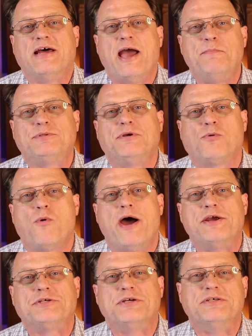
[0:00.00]
types of
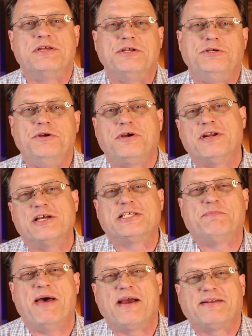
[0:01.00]
questions that you can
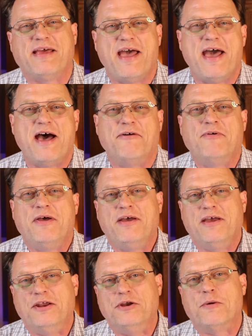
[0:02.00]
expect to have
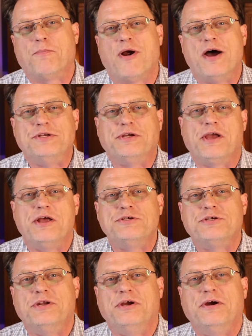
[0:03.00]
in your project
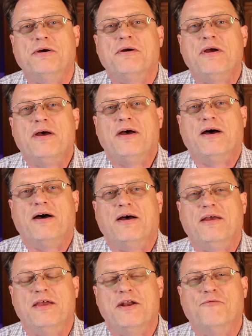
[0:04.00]
engineer
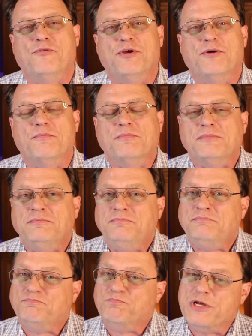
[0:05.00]
uh, interview.
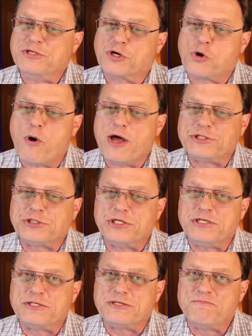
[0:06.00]
These are
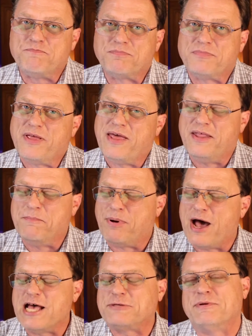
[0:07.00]
questions and then
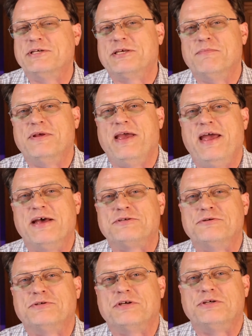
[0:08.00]
possibly some of the
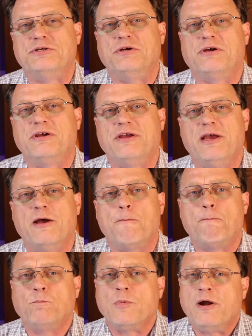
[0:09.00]
answers that you can
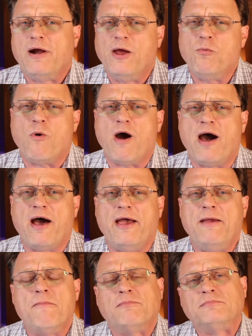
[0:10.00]
give and
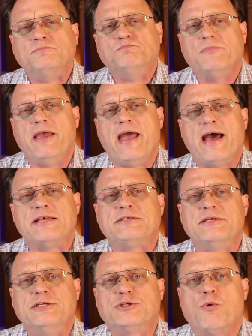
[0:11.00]
why they
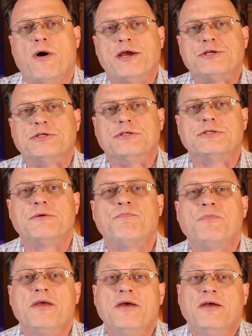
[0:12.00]
ask these questions.
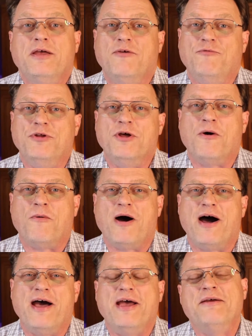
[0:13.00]
If you know
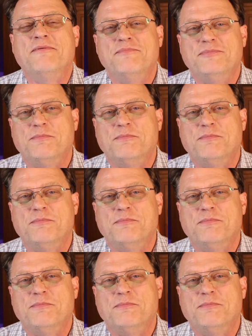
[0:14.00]
why,